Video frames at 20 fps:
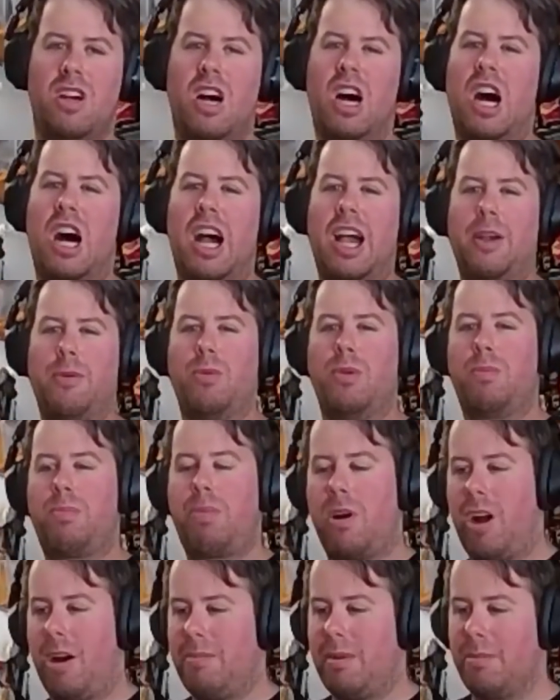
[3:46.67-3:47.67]
I would
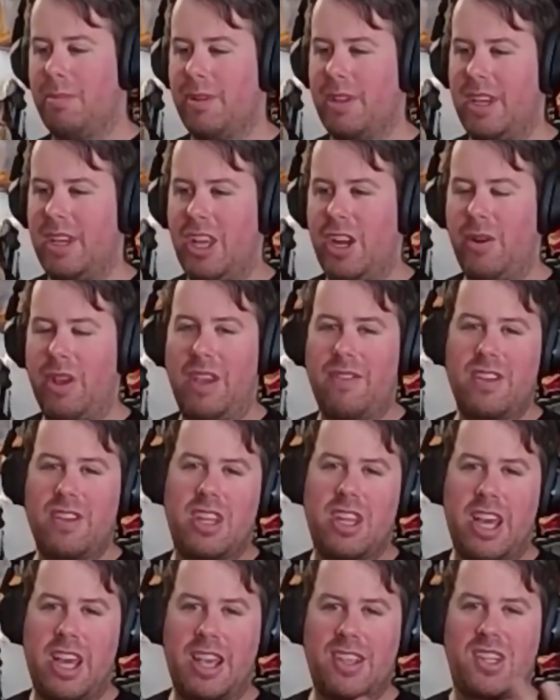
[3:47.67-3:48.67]
probably, you know, even
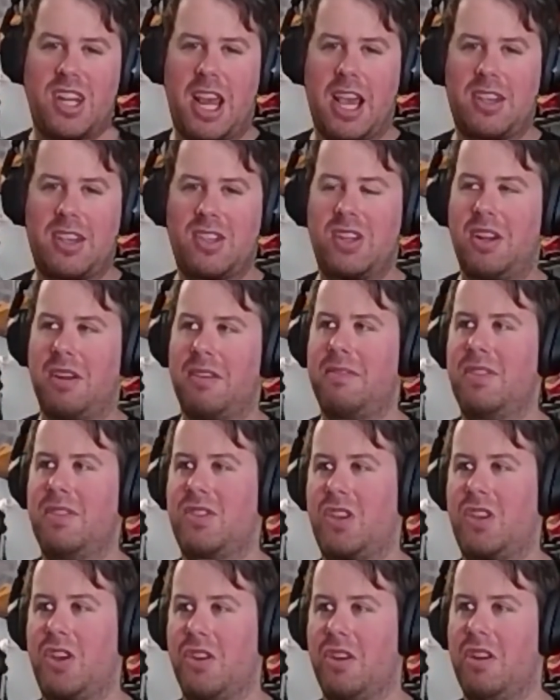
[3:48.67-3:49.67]
the S-TAC stuff is
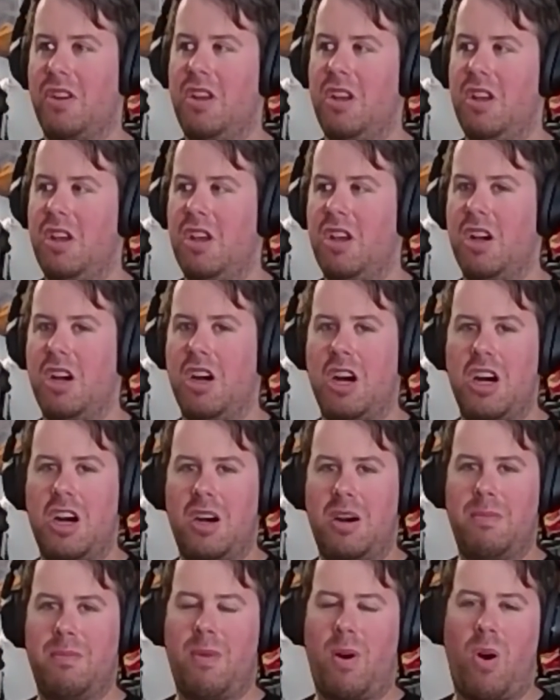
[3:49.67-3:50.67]
good.
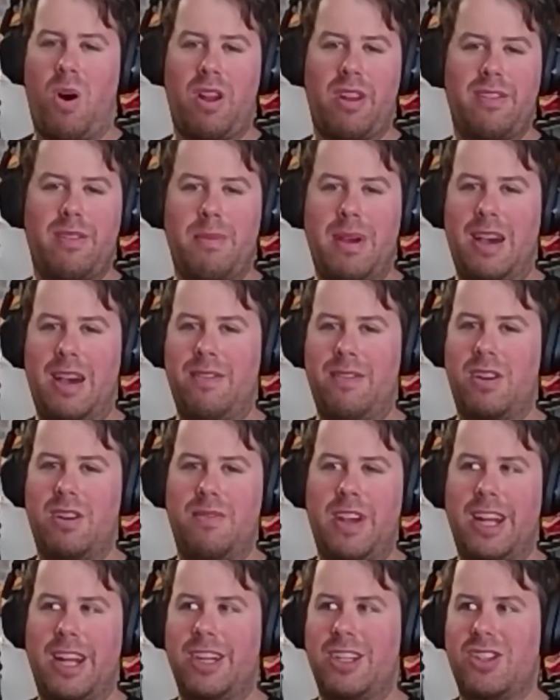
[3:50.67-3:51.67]
All of them have their
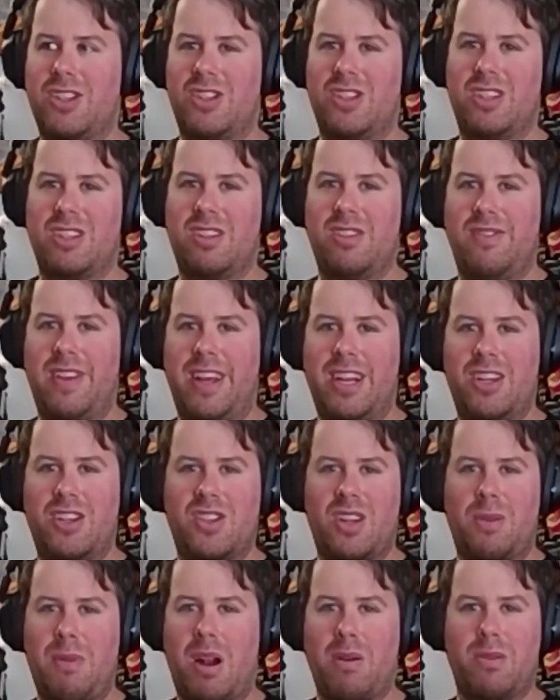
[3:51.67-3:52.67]
advantages and disadvantages. I'm
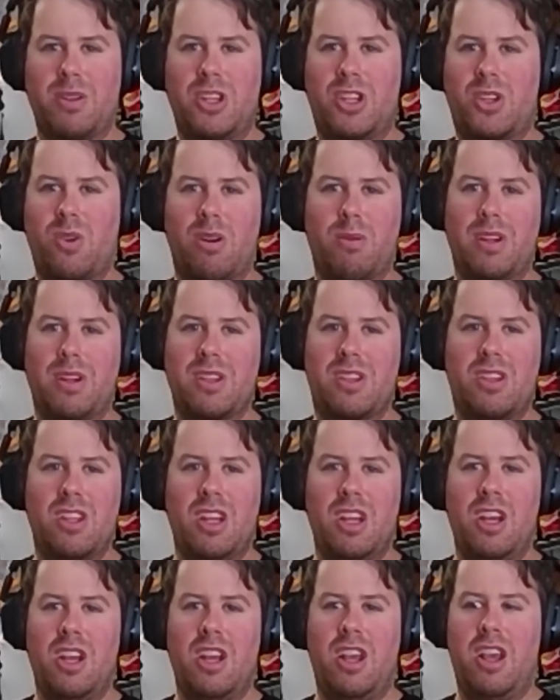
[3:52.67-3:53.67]
not really sure what
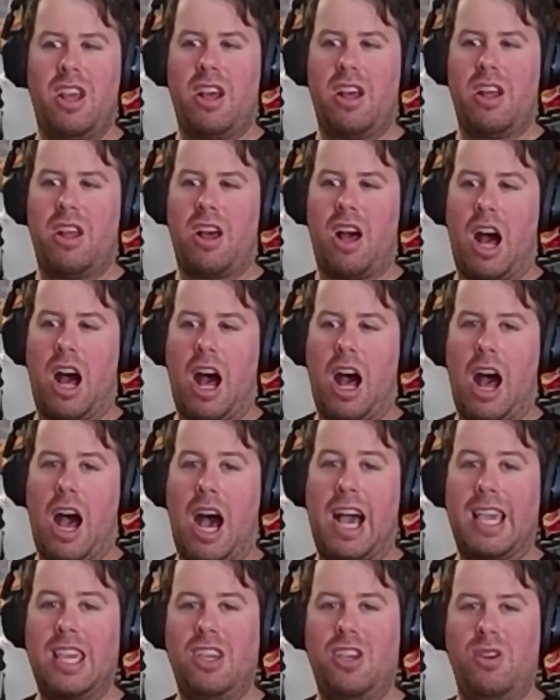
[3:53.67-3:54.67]
I
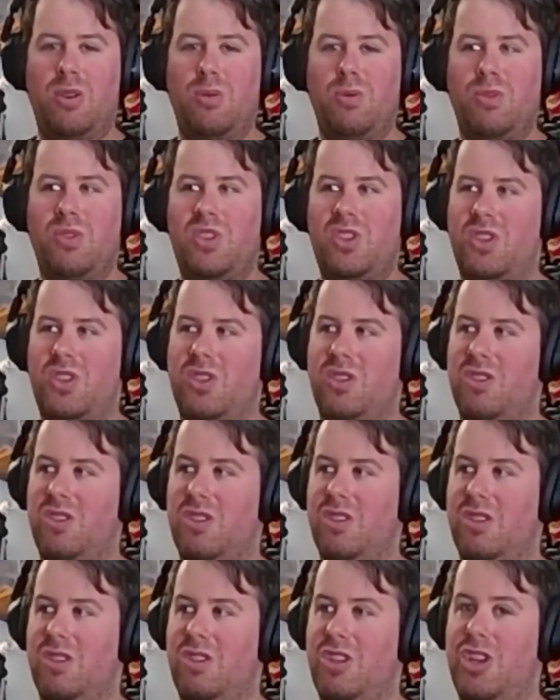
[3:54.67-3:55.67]
use.
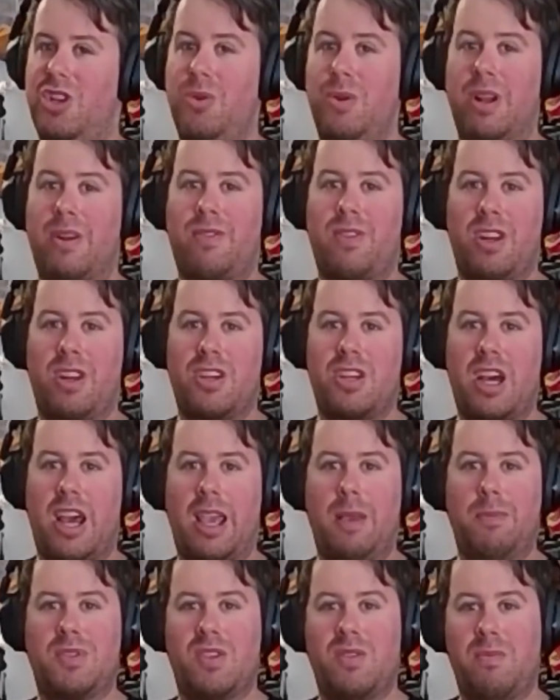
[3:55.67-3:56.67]
Two different
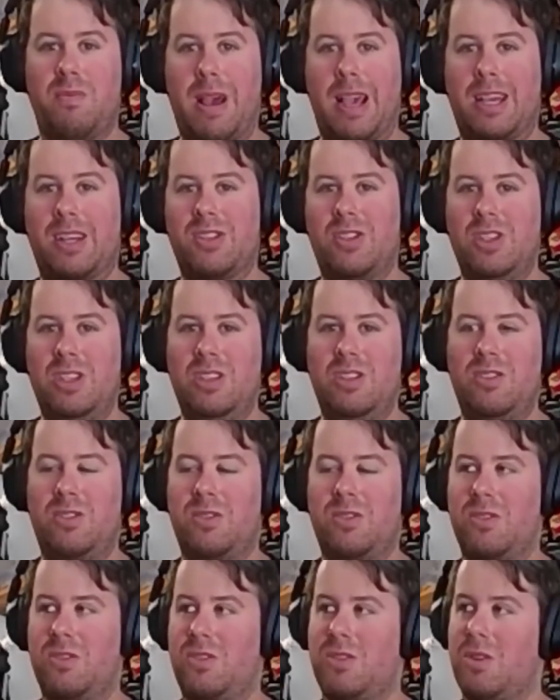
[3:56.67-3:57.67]
types of magazines.
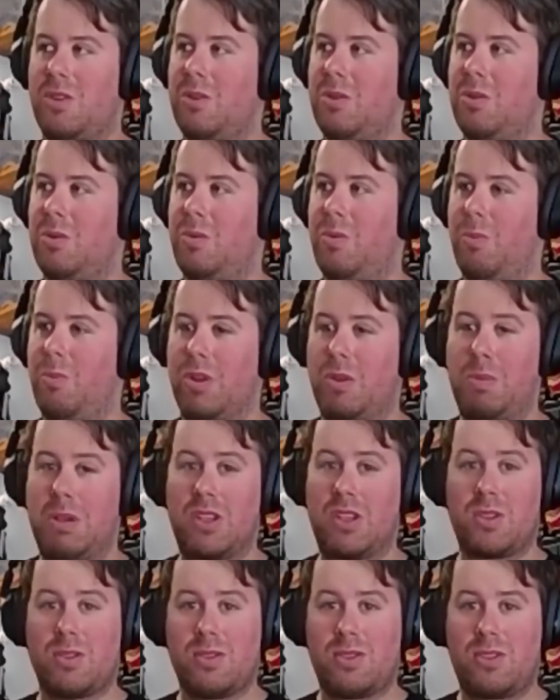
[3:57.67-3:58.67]
So with
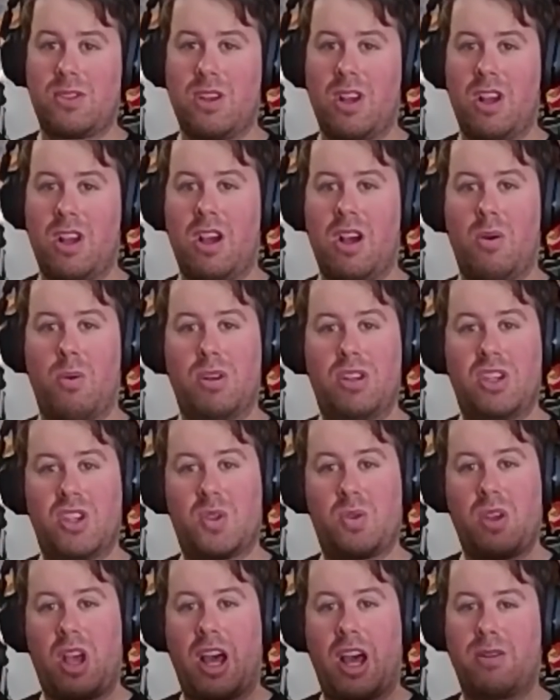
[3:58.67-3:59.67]
pistols, which is,
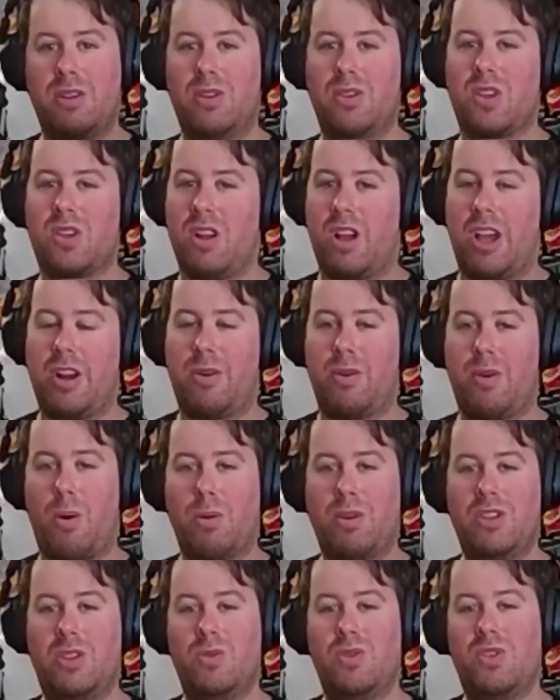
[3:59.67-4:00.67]
I don't
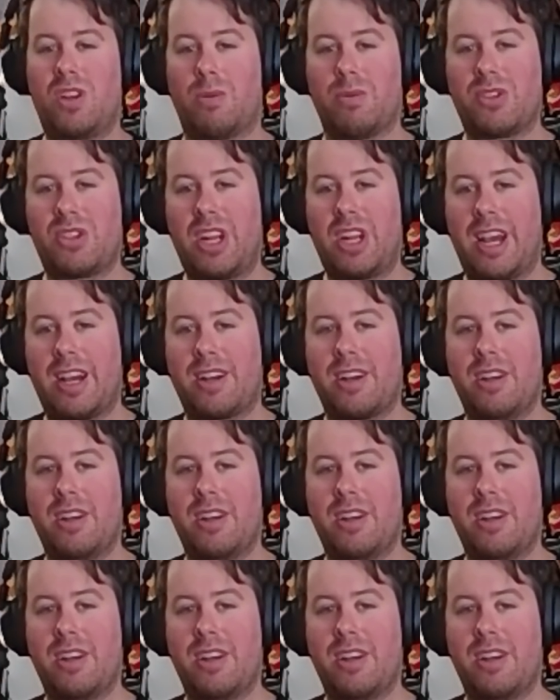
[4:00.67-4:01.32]
always use double stack